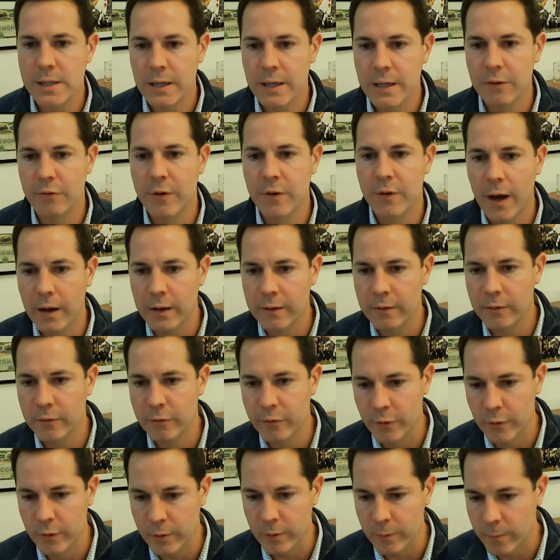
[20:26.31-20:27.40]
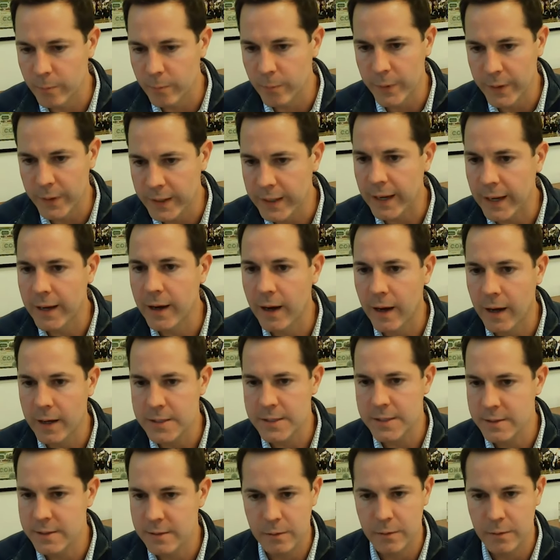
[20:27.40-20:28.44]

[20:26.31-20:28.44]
if not for the chaos